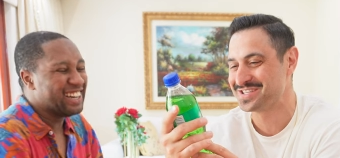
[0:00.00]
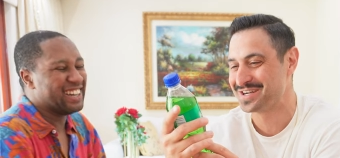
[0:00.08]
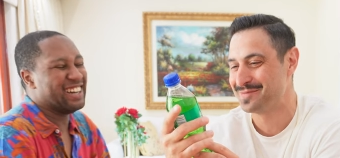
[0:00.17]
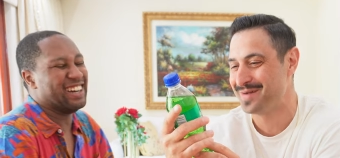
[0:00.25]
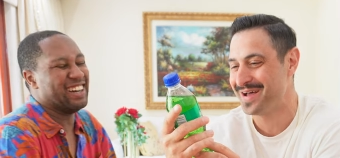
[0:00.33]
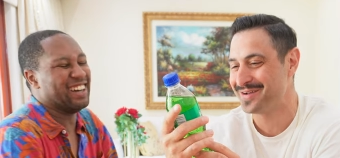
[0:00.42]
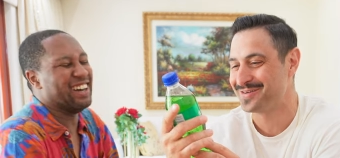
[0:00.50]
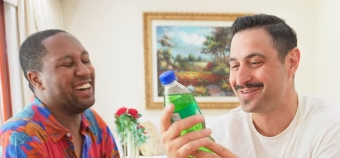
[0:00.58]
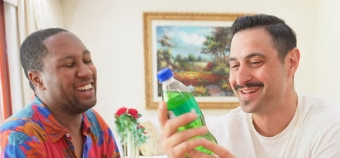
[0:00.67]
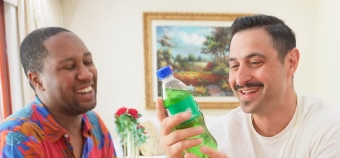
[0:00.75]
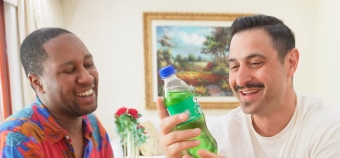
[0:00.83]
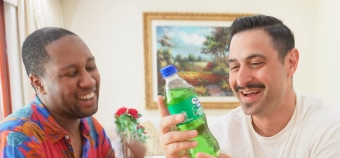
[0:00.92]
Speaker 1: in a bottle
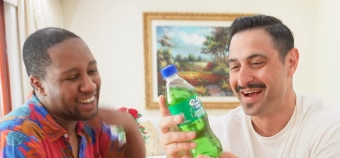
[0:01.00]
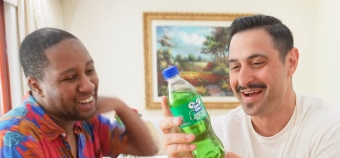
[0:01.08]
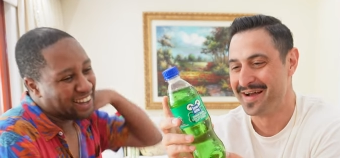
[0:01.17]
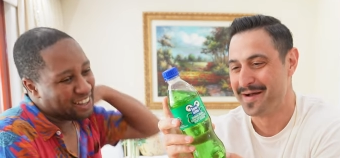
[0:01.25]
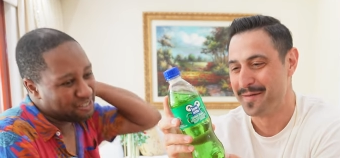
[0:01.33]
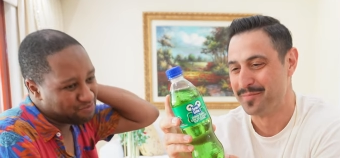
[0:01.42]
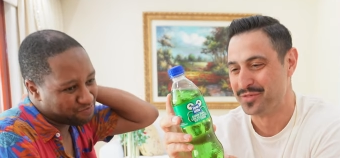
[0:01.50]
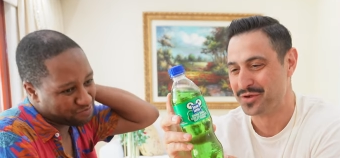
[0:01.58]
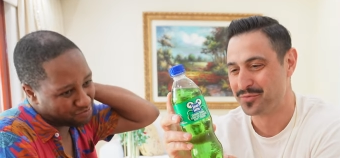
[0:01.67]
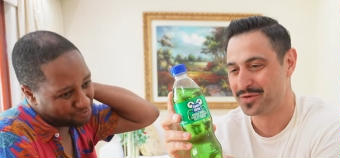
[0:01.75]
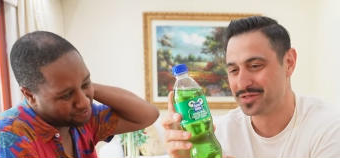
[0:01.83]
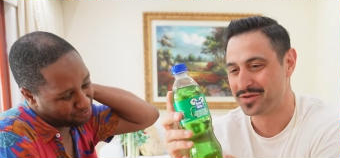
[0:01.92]
um, the,
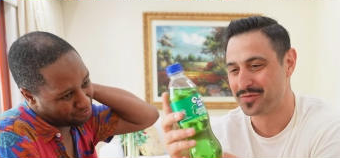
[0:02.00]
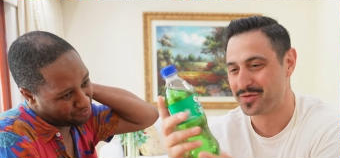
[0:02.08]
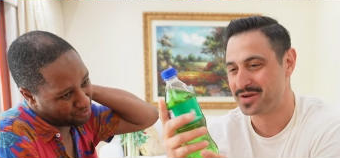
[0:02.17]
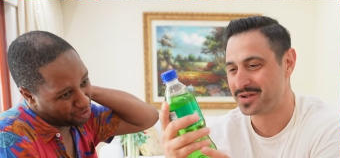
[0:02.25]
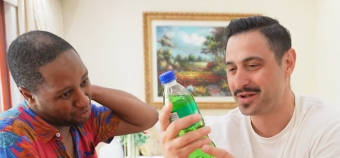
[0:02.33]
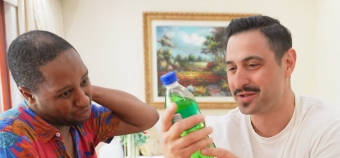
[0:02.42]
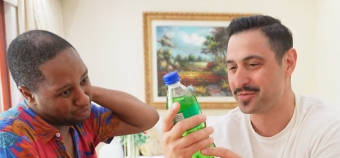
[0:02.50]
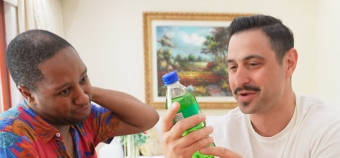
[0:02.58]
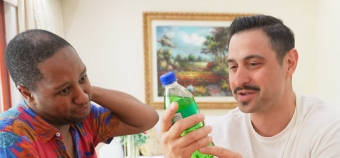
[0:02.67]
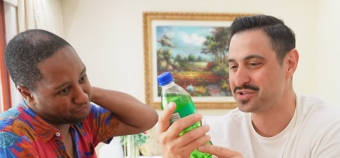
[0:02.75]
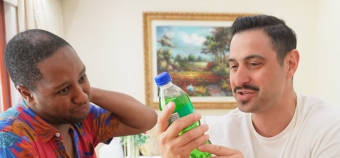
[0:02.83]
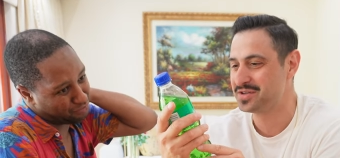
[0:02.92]
with the green
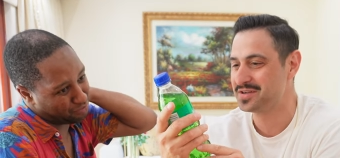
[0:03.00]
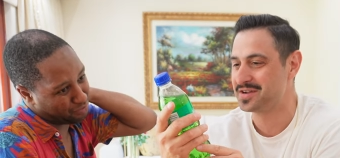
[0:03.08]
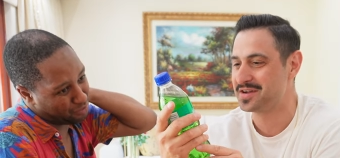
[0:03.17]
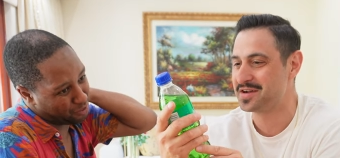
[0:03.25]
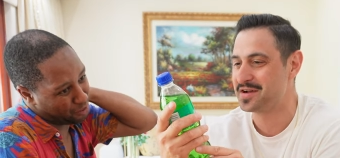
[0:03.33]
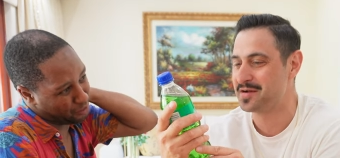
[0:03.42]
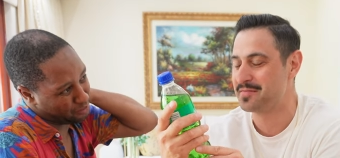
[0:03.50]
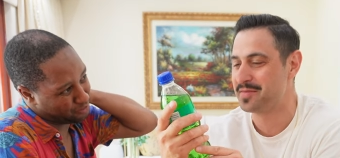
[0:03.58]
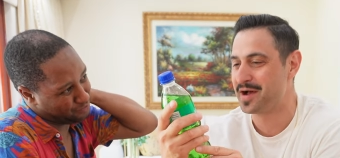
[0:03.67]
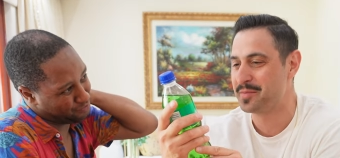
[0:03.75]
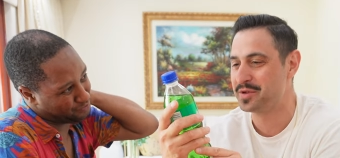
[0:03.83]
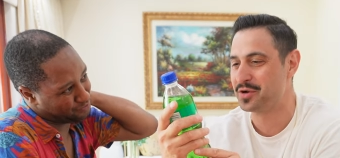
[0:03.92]
coloration. Um,
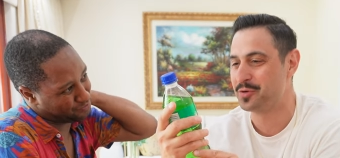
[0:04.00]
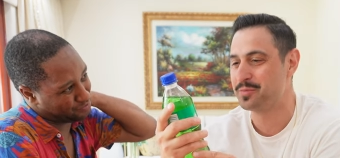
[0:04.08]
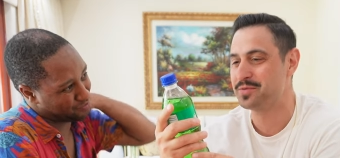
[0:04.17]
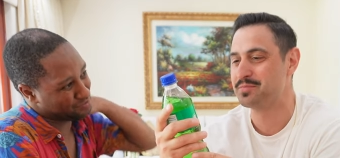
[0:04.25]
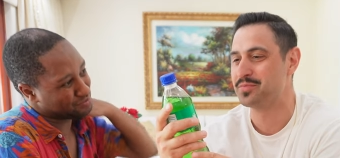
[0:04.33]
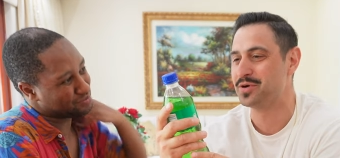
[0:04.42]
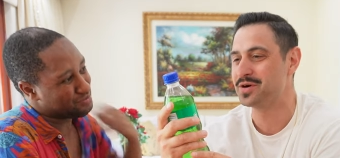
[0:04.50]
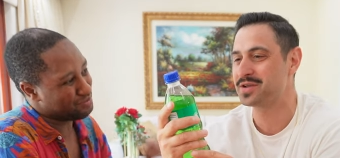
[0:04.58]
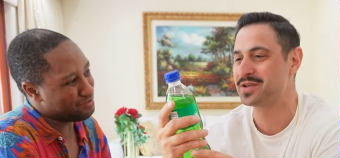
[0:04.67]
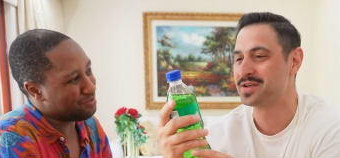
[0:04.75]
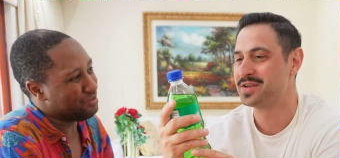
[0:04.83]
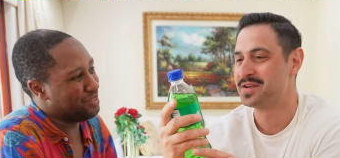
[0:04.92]
I'm an open
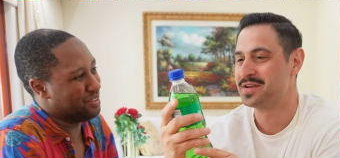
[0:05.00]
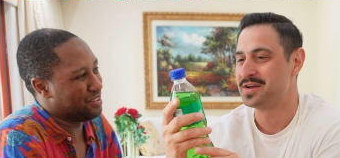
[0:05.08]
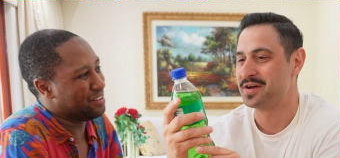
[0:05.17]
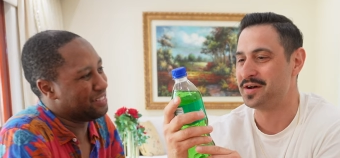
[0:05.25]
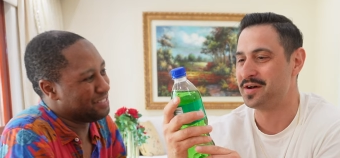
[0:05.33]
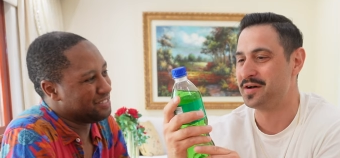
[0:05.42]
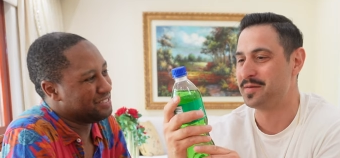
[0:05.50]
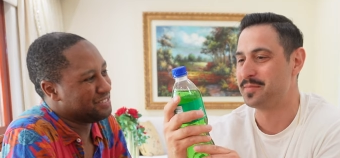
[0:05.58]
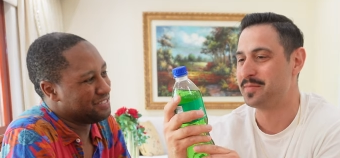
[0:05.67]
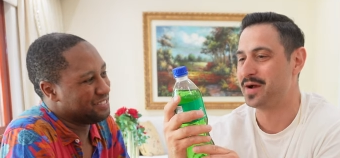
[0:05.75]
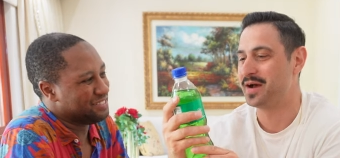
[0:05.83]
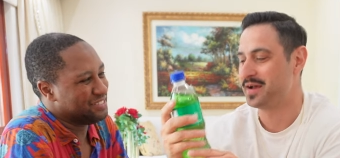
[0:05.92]
book.
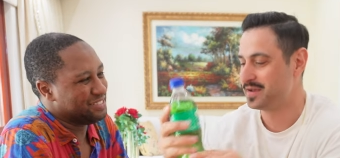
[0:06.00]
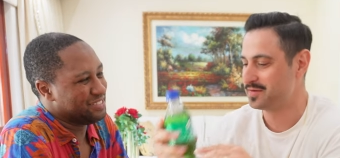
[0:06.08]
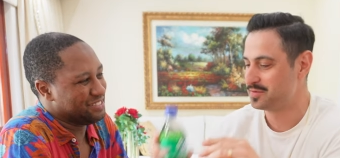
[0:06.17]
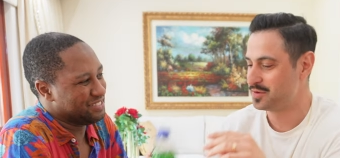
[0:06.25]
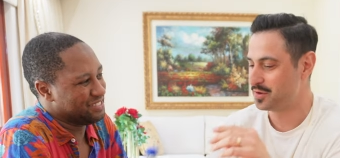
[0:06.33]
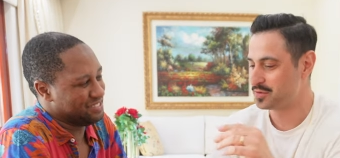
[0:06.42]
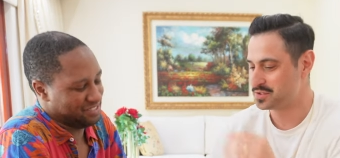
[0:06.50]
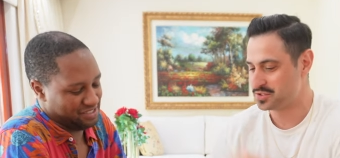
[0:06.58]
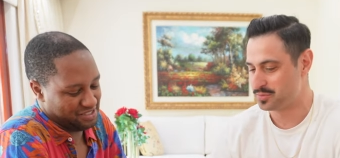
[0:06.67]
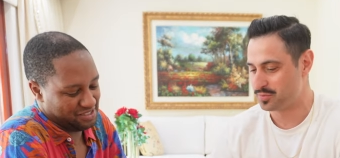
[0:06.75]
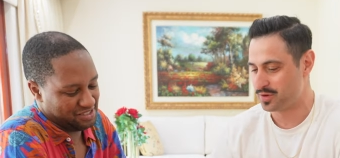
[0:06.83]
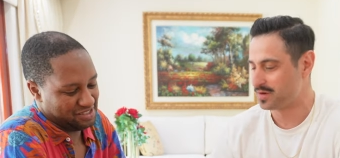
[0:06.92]
Um, I noticed
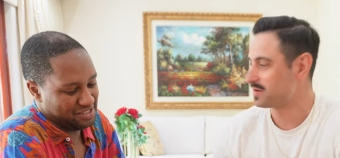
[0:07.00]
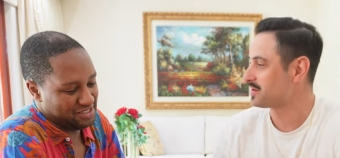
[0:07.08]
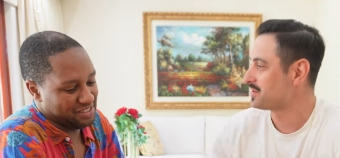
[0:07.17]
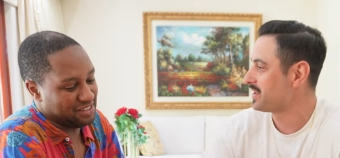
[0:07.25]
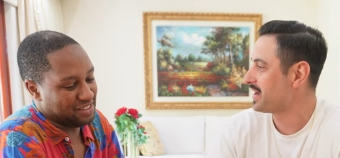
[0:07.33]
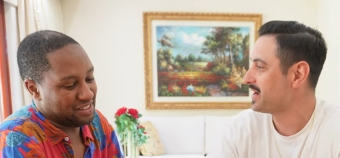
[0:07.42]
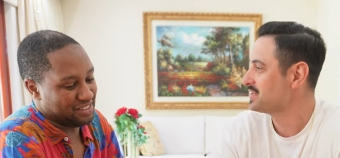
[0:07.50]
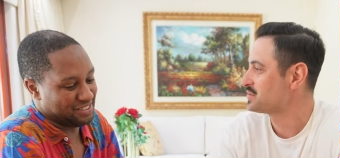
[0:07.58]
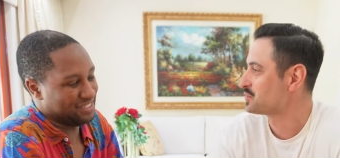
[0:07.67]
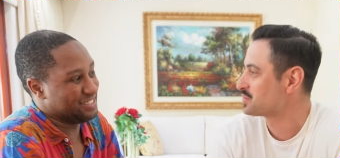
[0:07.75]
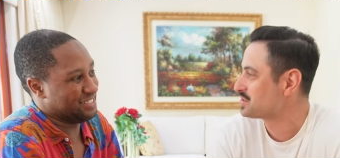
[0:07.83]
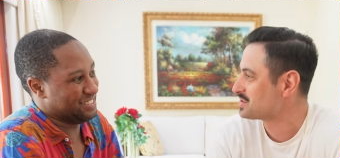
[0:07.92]
you brought a
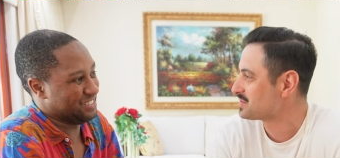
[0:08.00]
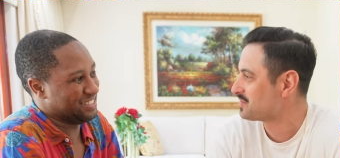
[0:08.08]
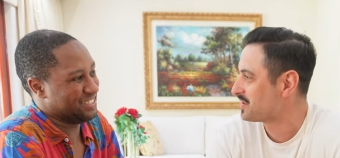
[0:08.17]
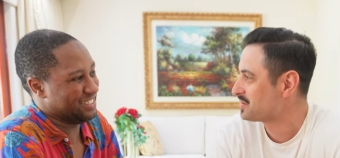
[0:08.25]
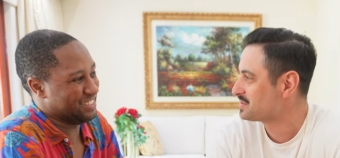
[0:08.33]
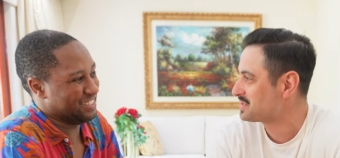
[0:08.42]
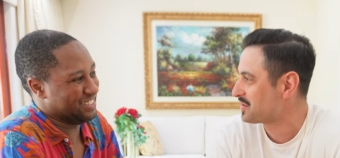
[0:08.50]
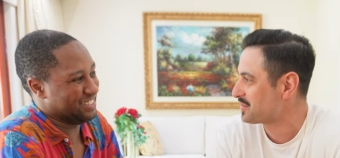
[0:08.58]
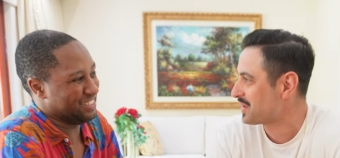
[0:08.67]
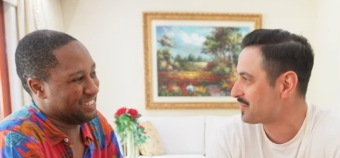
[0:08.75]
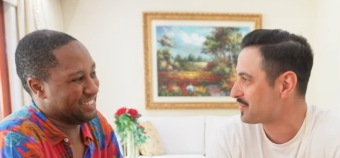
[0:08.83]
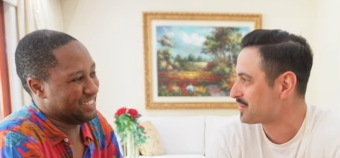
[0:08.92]
glass, which is very South
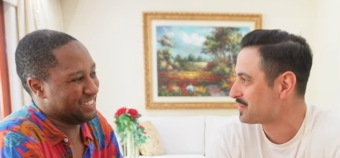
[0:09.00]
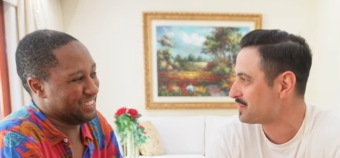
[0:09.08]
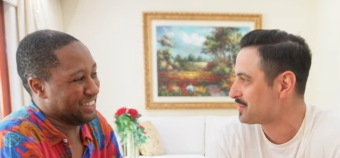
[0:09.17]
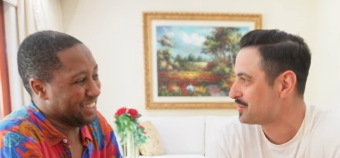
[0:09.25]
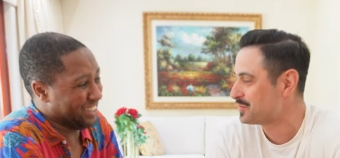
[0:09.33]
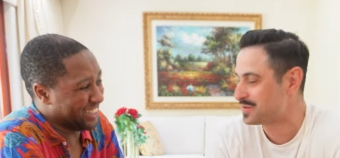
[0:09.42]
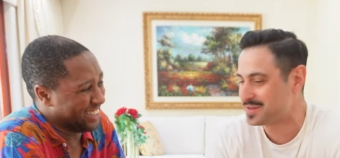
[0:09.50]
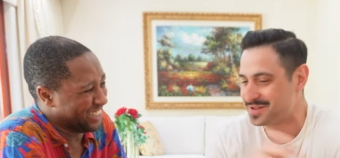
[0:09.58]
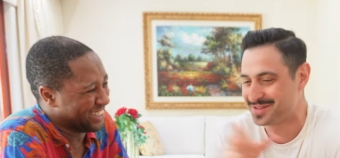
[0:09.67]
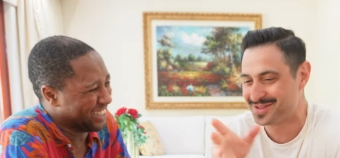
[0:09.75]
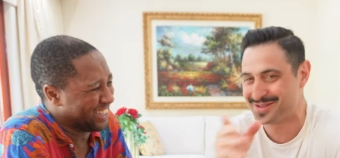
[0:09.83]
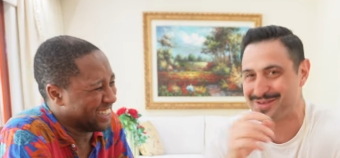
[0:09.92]
African of you. In the